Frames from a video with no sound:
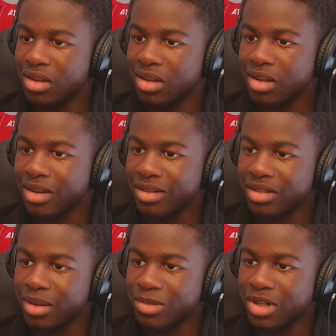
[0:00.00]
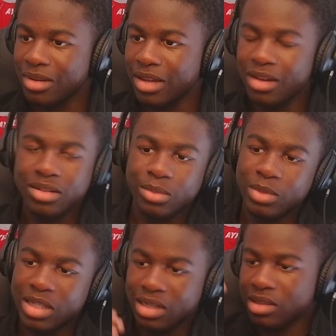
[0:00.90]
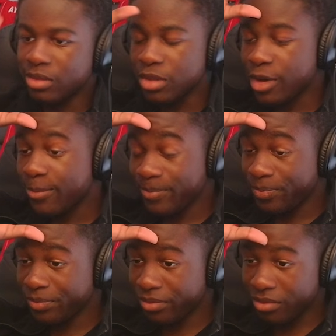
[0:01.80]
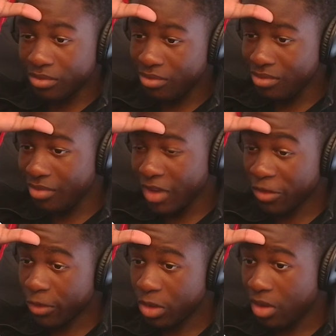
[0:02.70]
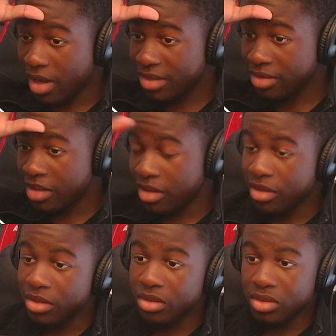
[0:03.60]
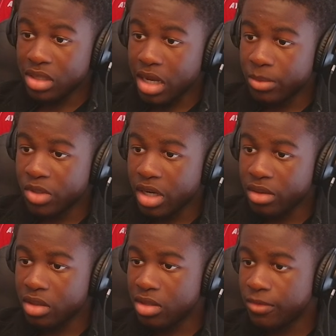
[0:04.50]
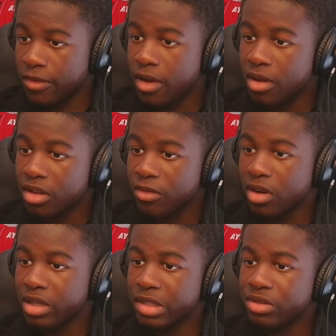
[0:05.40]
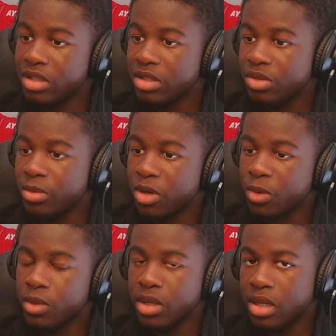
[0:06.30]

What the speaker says: And Time Trial, yeah, because I'm going to be testing. So for you guys, use Time Trial, Fog, Chronic Injuries, Injury Prone.